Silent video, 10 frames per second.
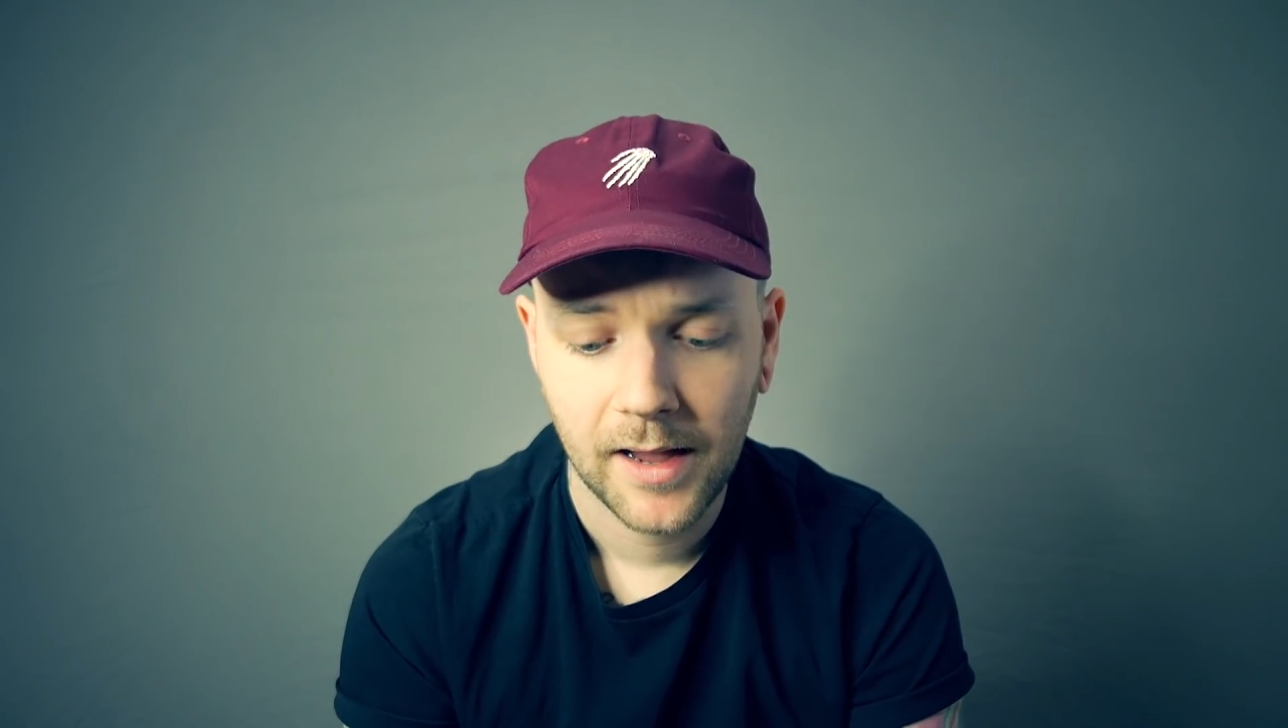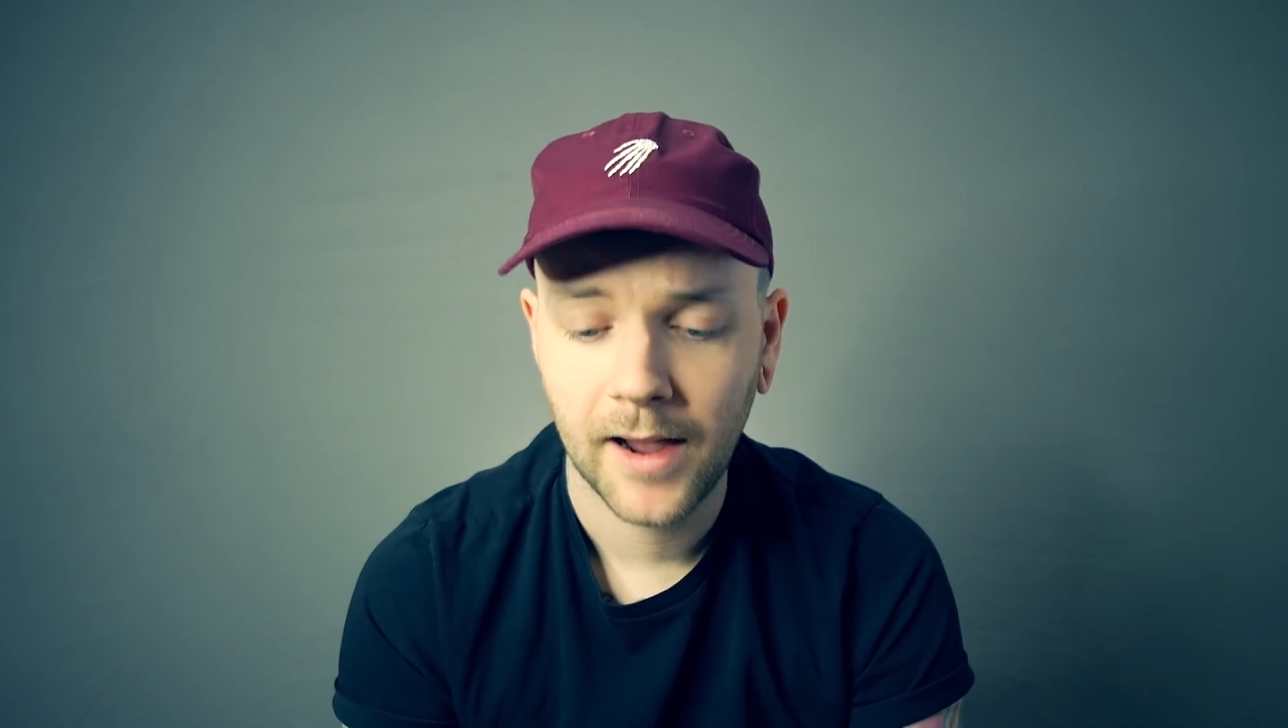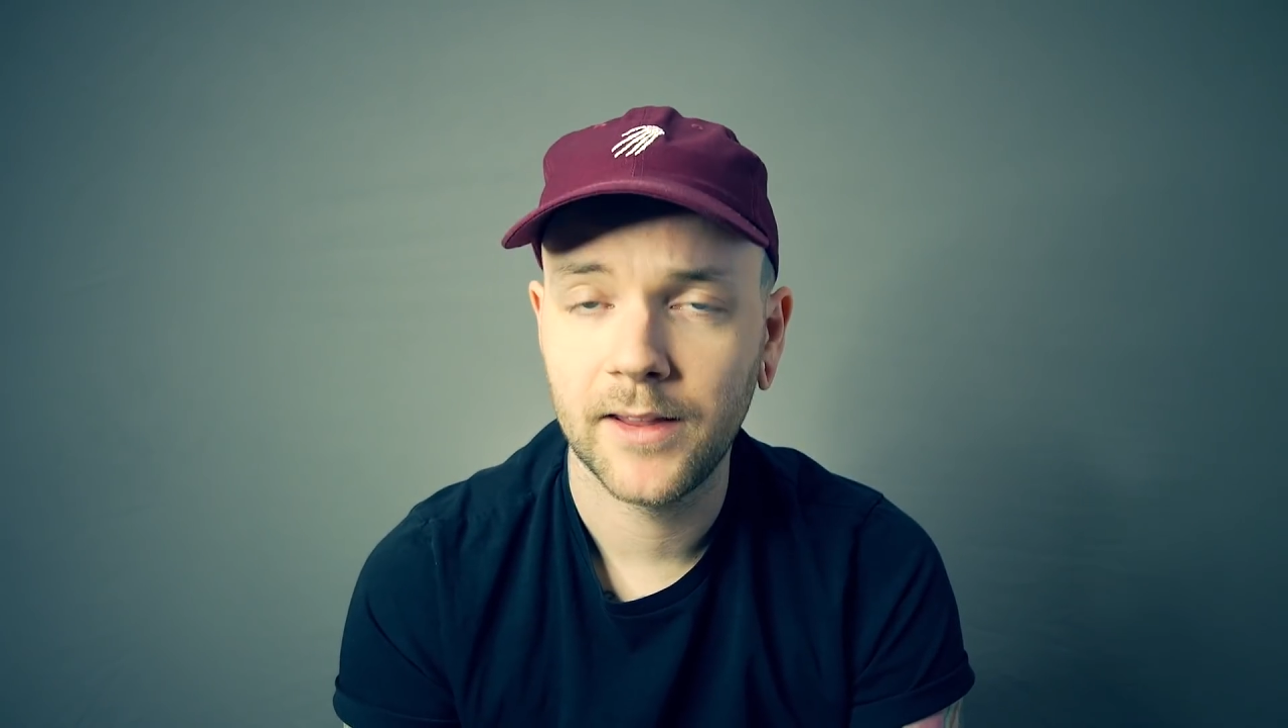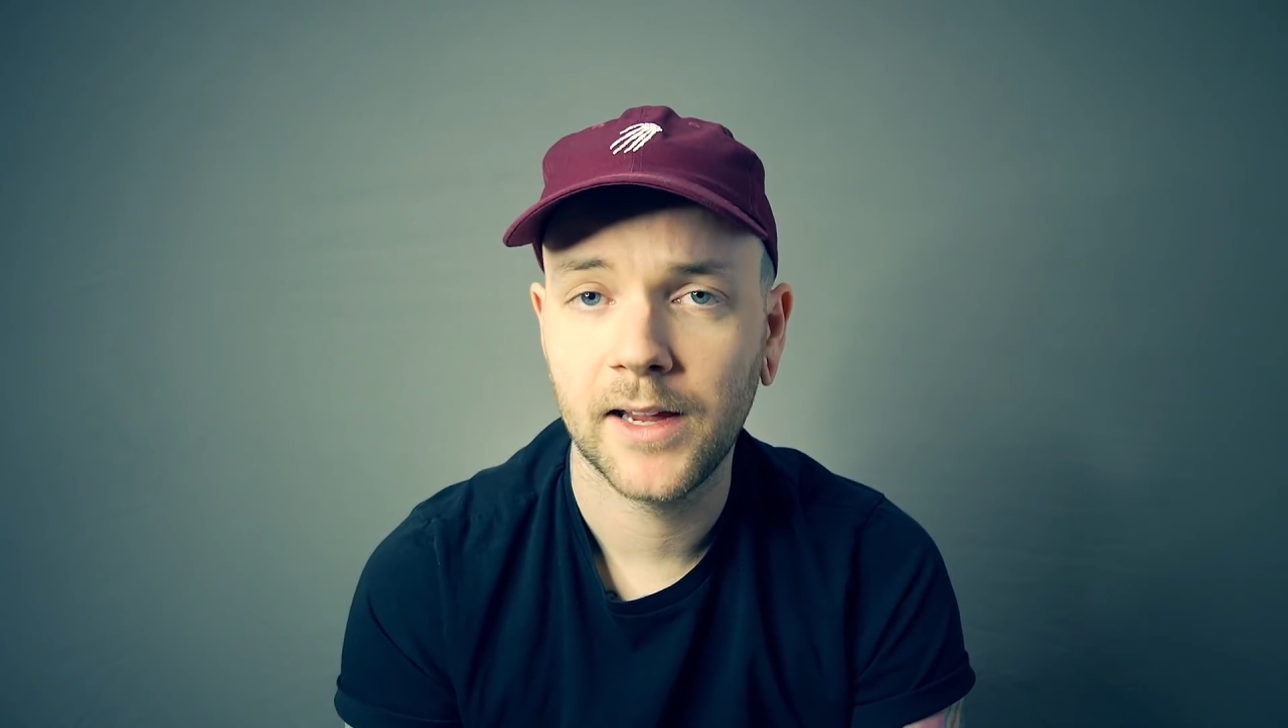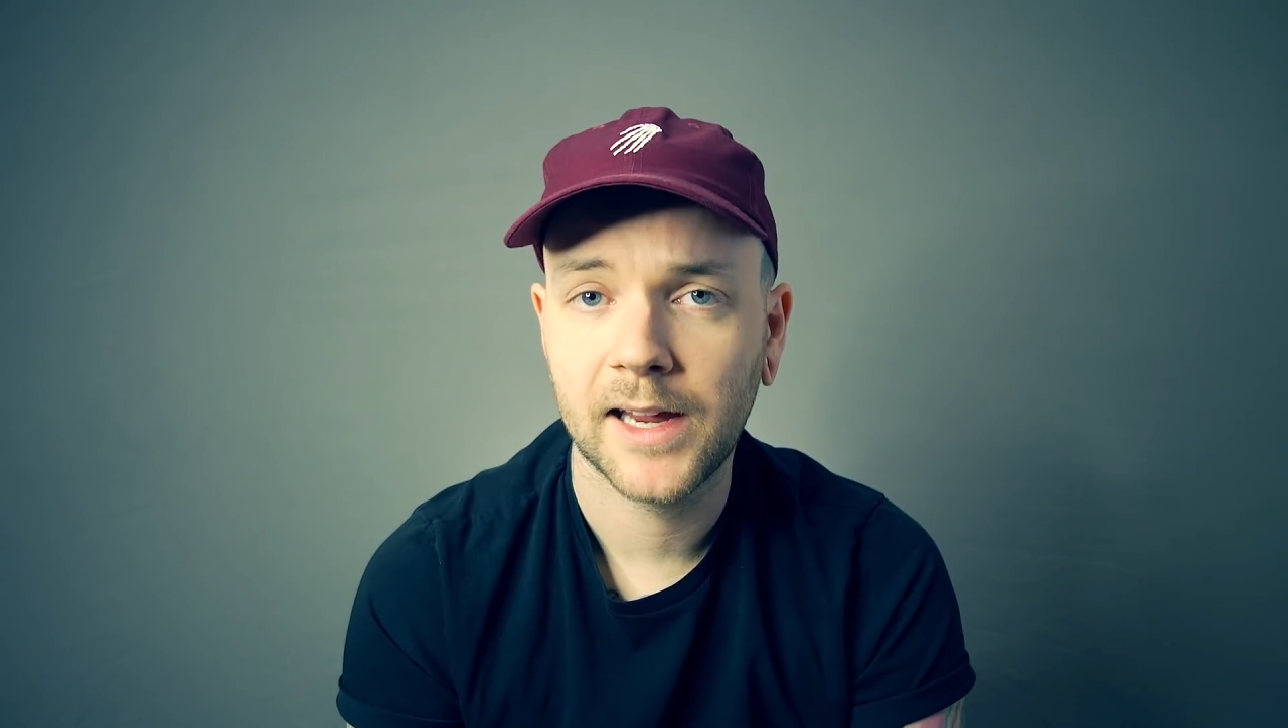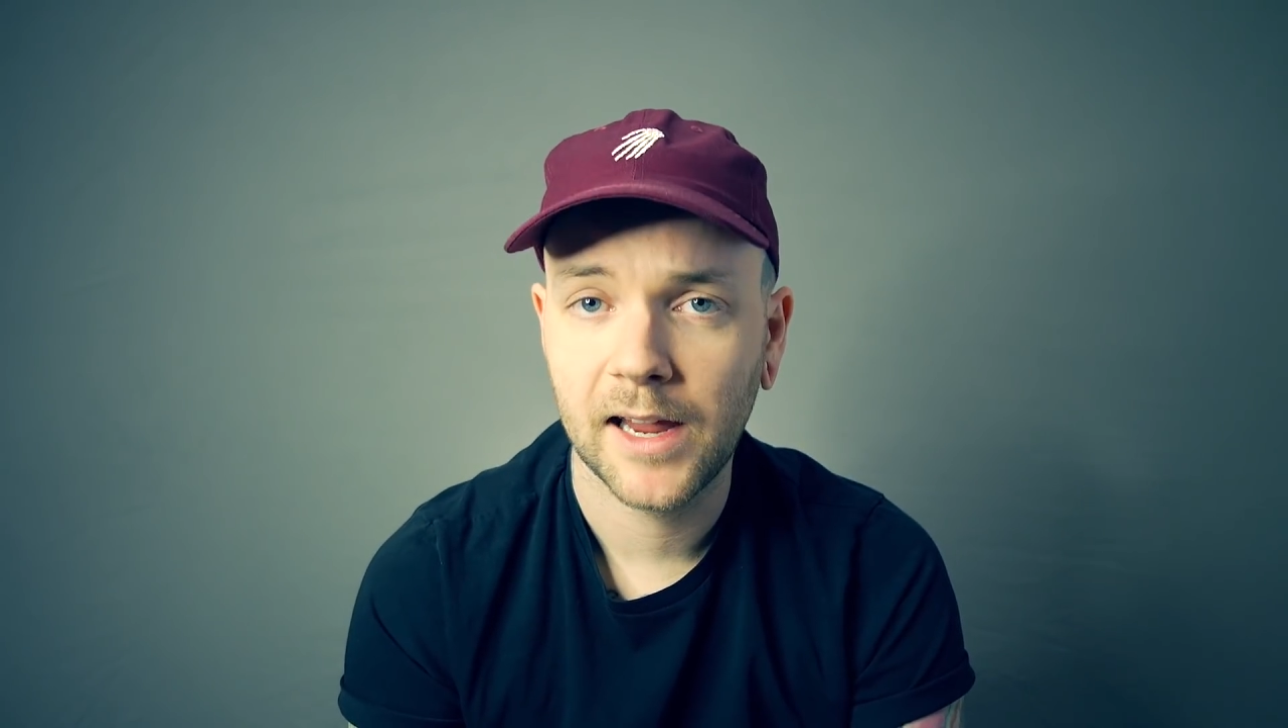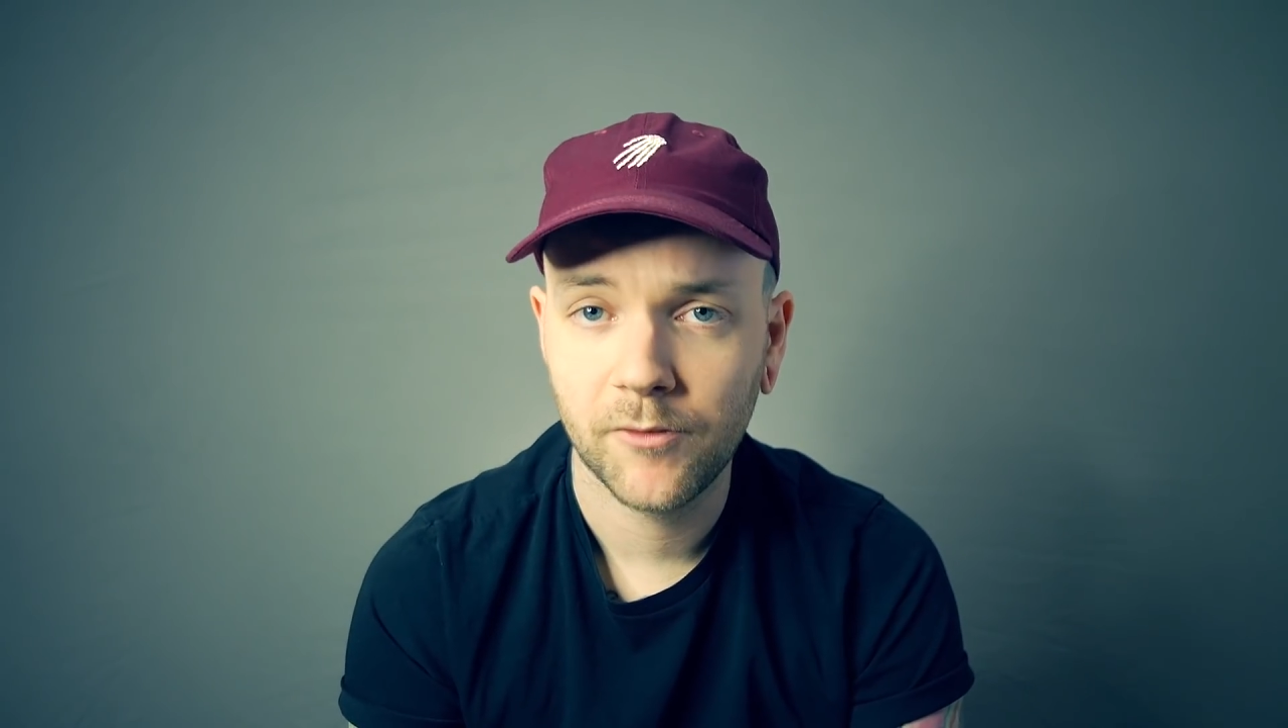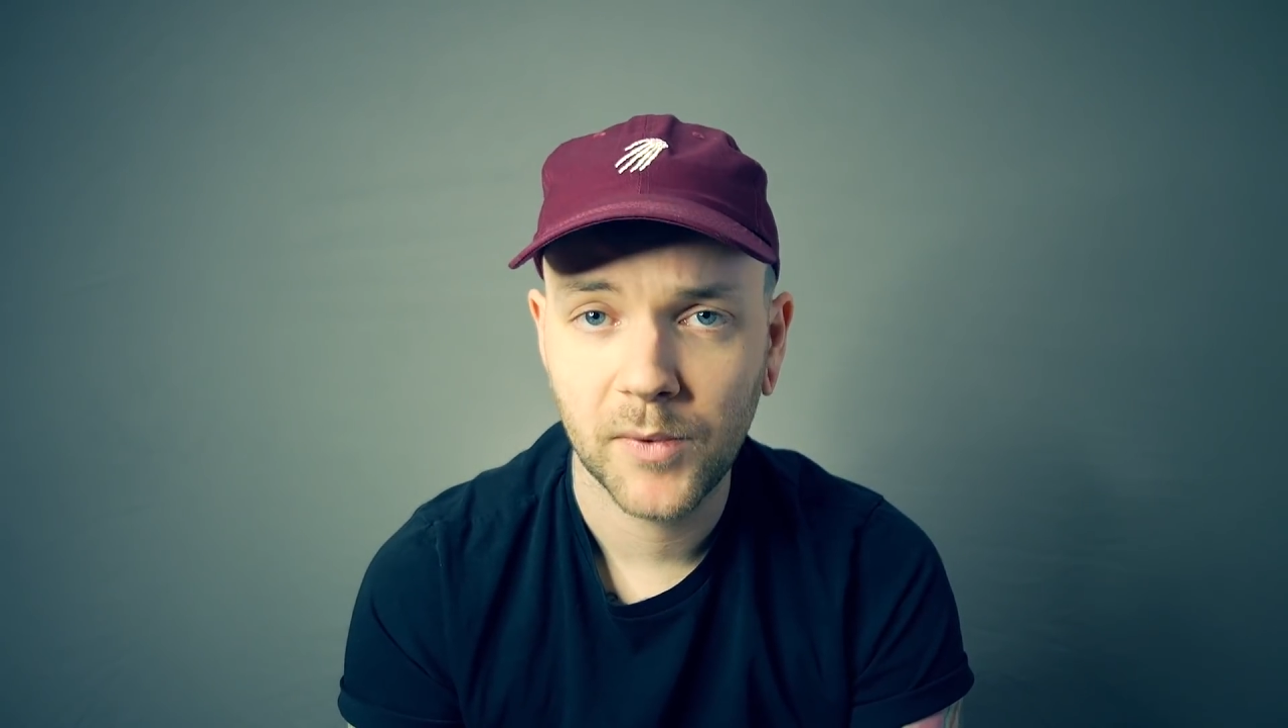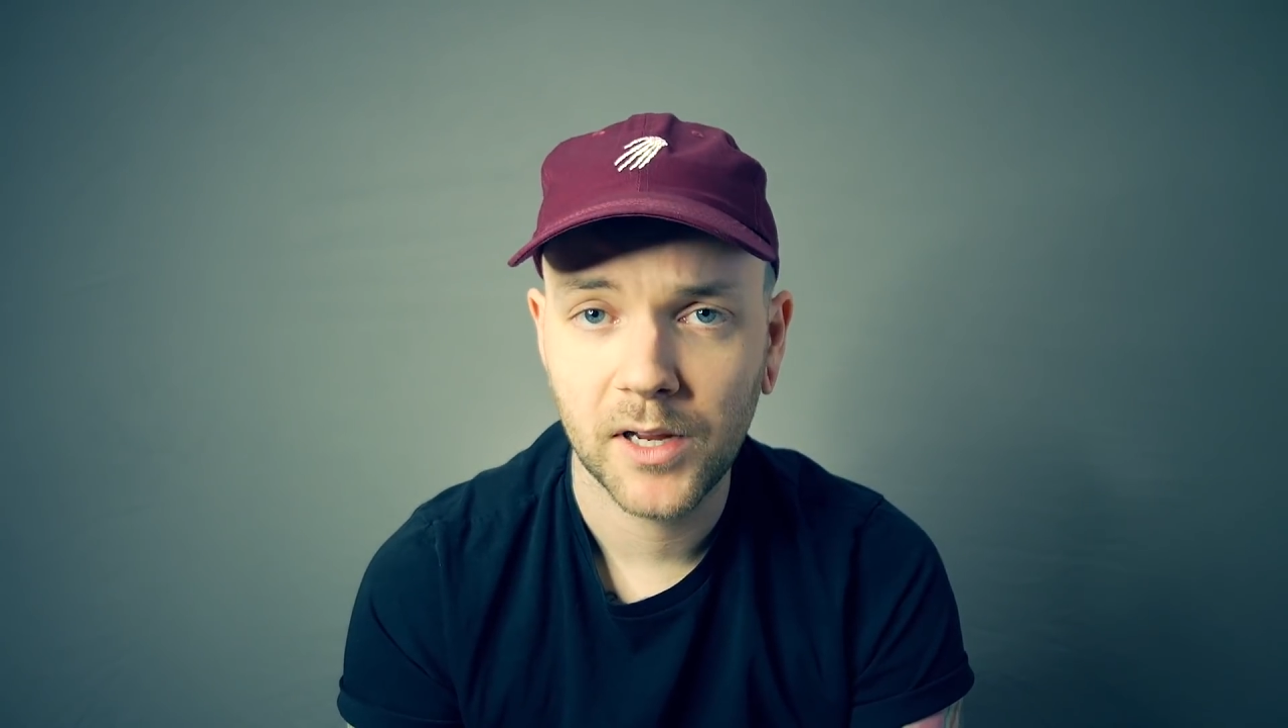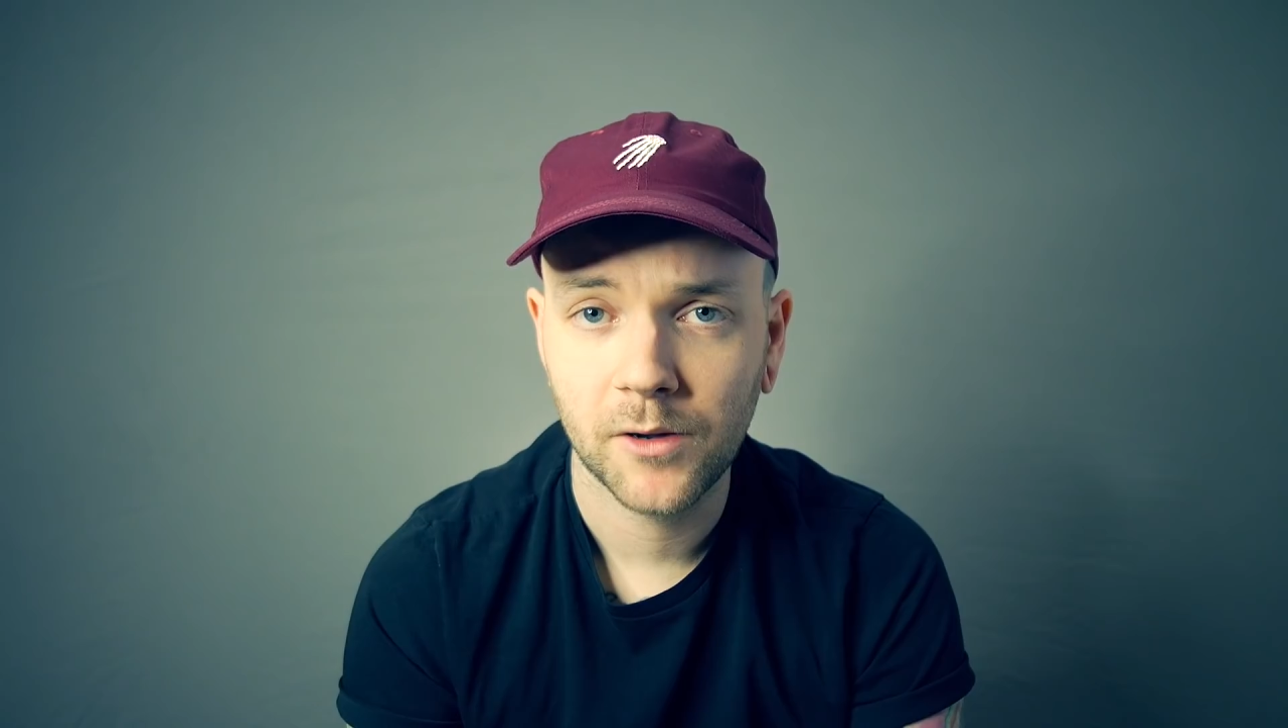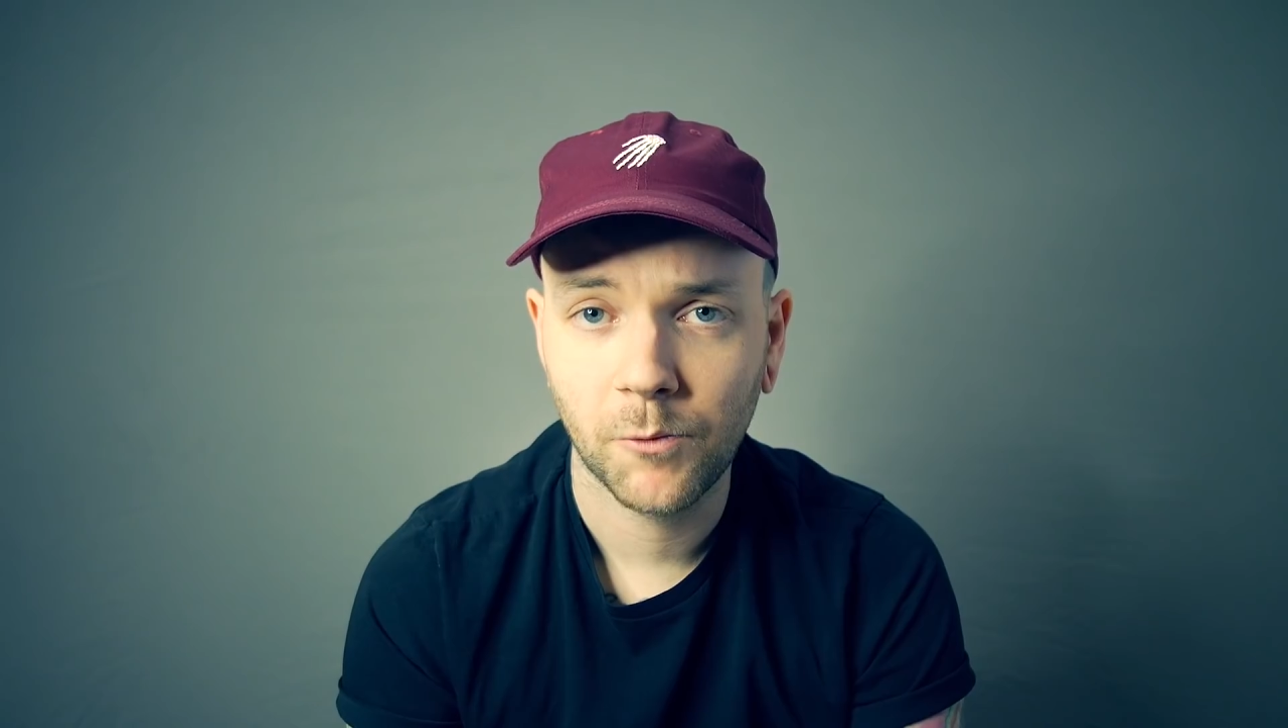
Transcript: and they gave me